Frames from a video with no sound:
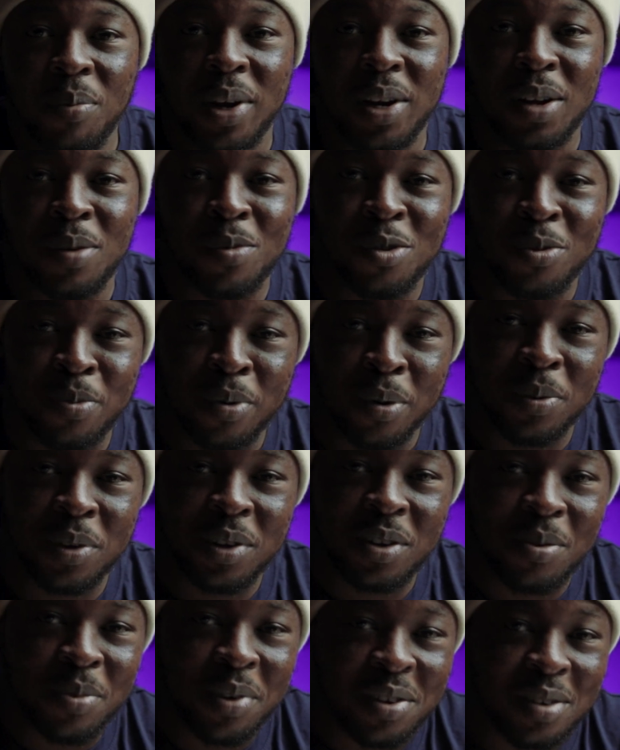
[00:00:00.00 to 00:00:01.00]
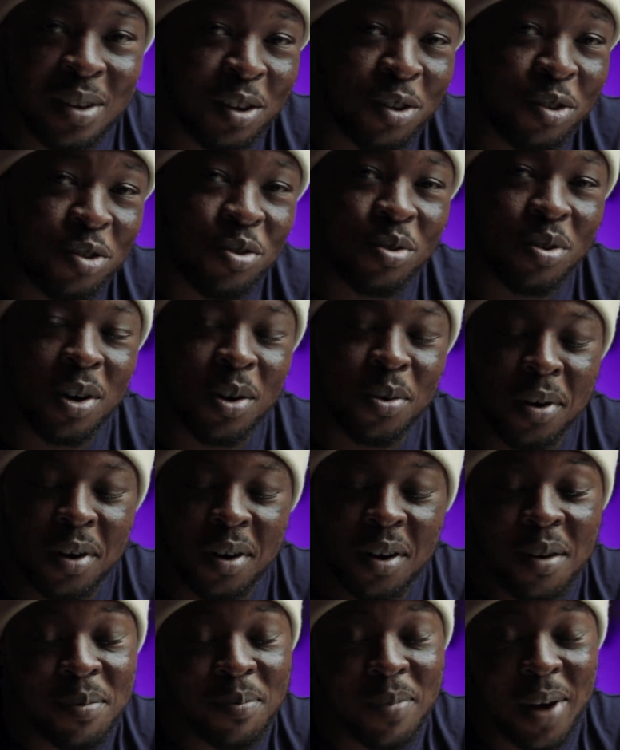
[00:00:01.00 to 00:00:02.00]
my name is Bobby Dumas and you are
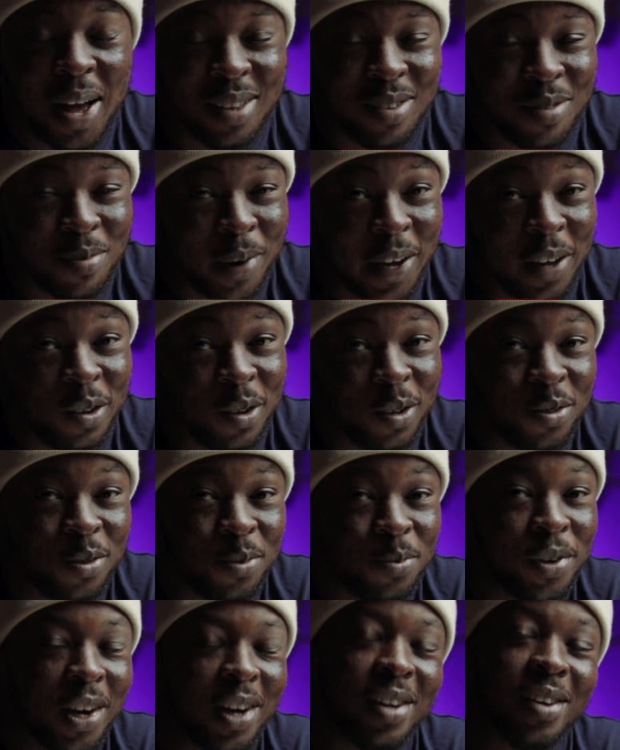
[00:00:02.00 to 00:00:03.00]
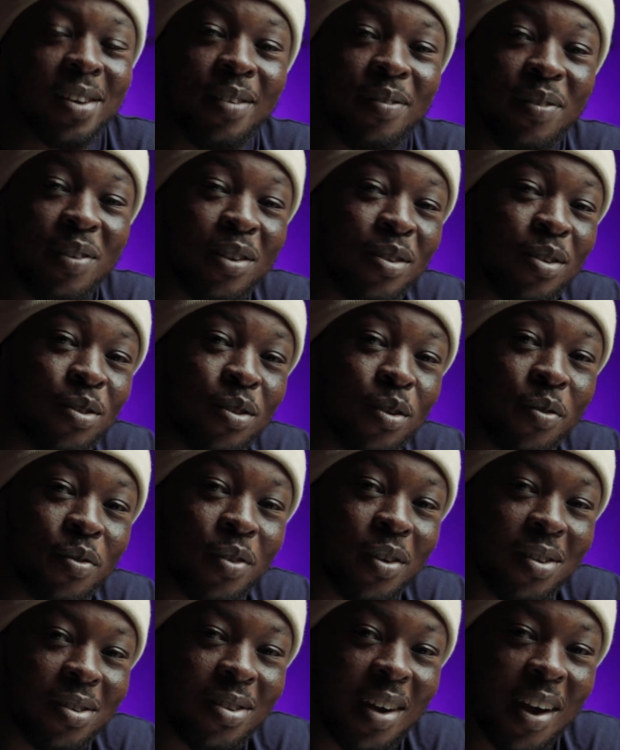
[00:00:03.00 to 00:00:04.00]
welcome back to my YouTube channel. If this is your
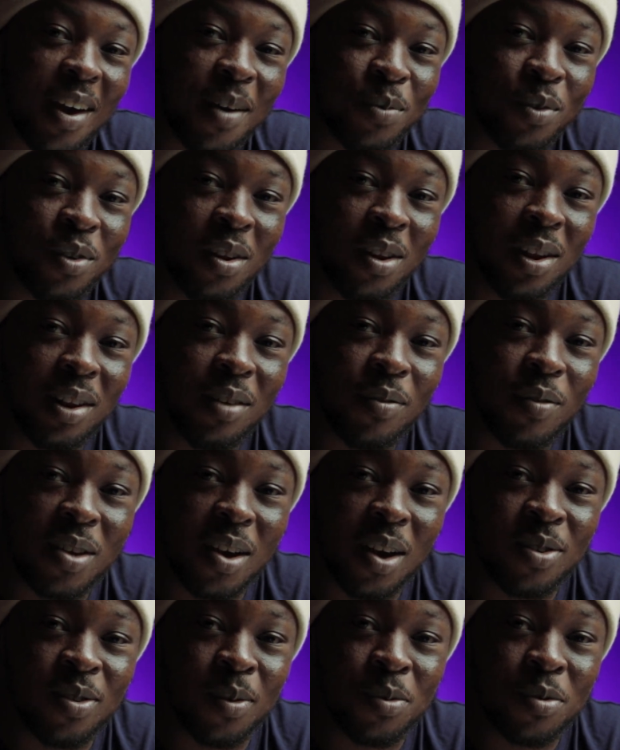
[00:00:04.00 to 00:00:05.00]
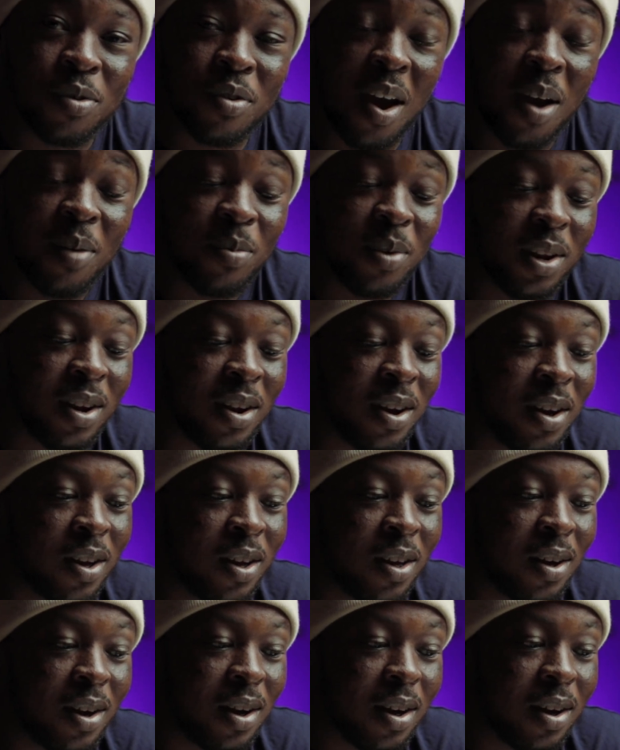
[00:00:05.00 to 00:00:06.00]
first time, do not leave without subscribing.
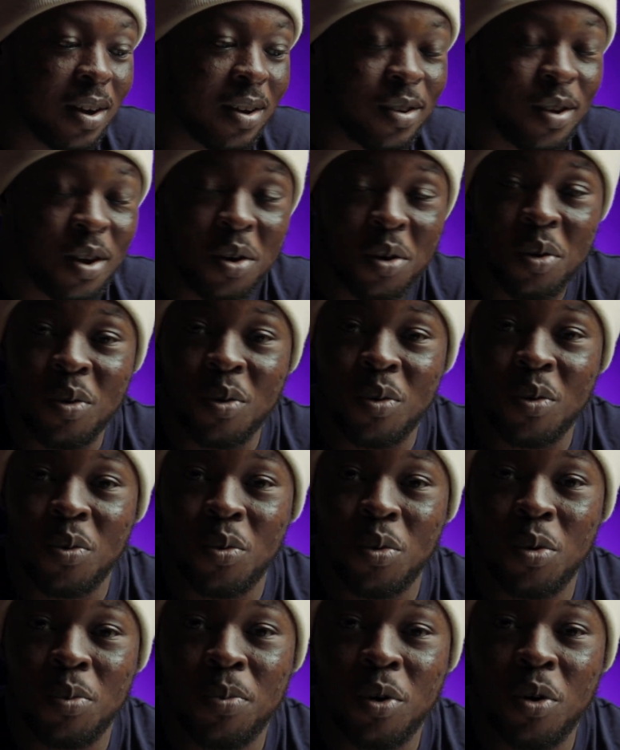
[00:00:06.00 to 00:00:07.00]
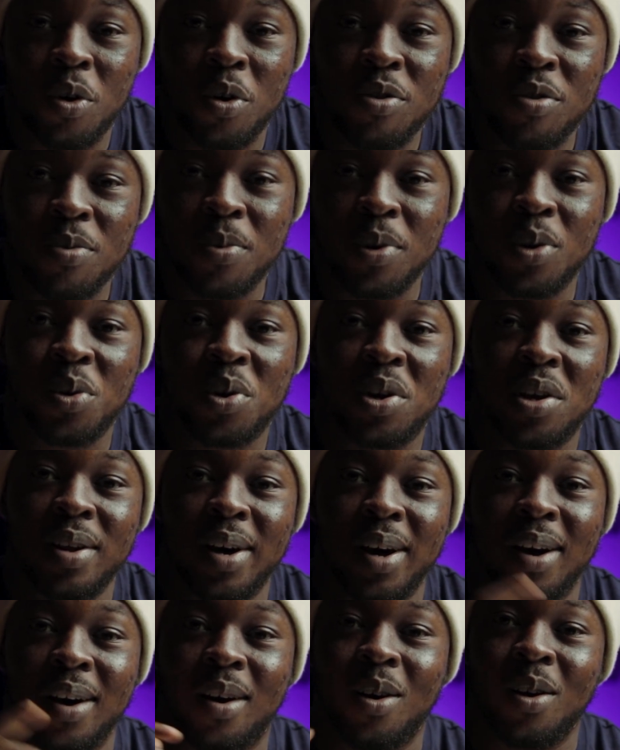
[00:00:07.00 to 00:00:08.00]
So we're going to be looking
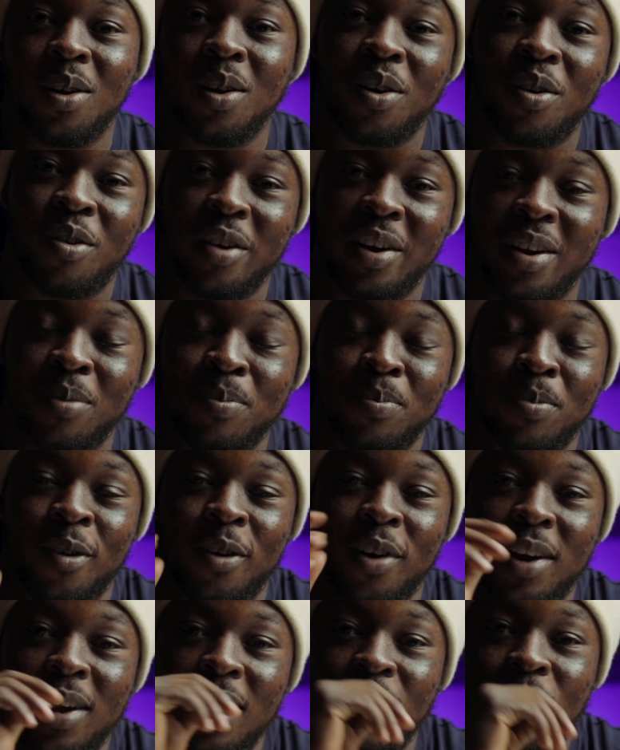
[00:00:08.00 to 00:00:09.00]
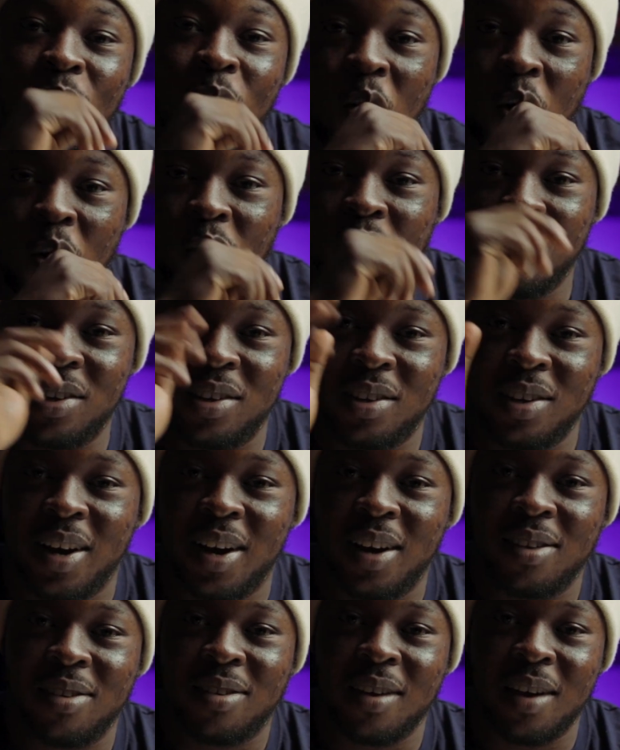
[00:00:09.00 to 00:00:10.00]
at a color grading plugin called
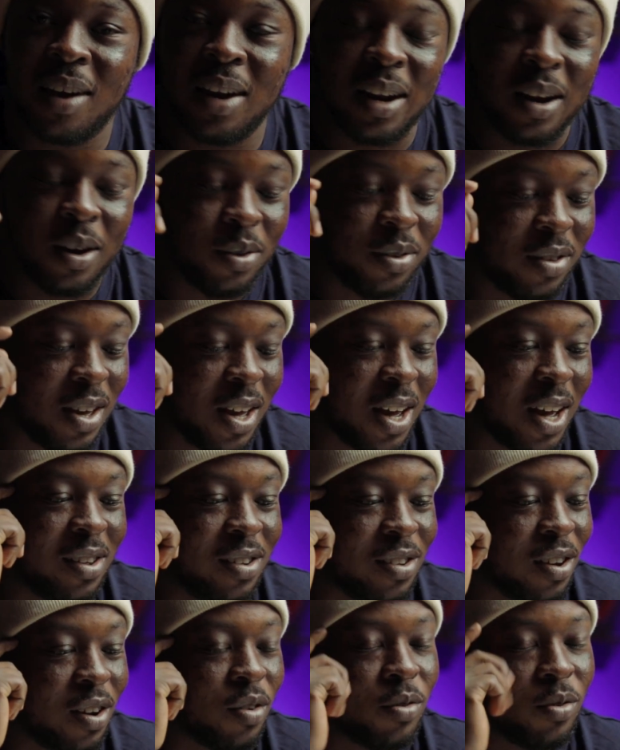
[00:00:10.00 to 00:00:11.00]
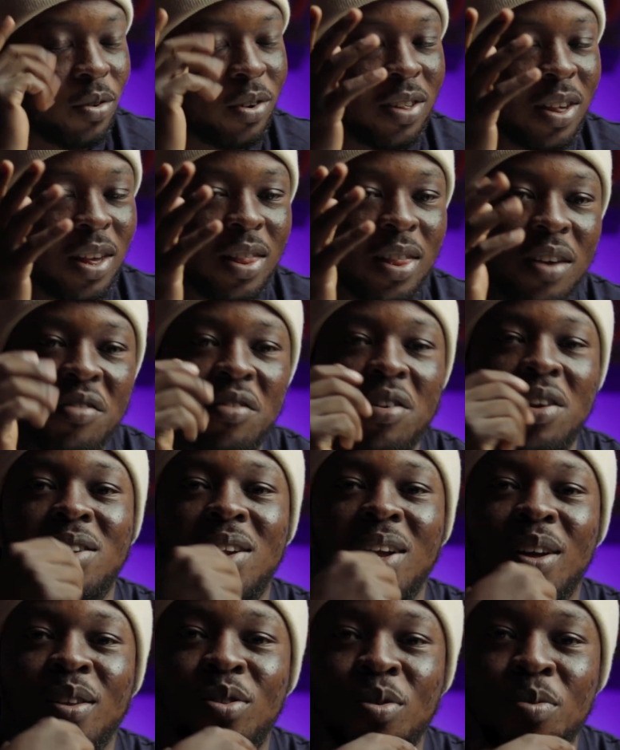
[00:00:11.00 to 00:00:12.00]
Dehancer. Now, Dehancer recently reached
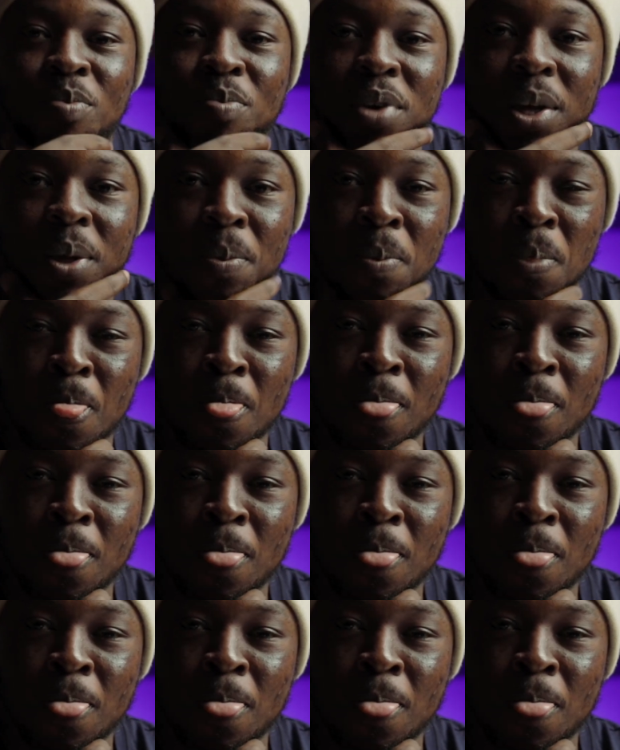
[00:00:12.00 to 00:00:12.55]
out to me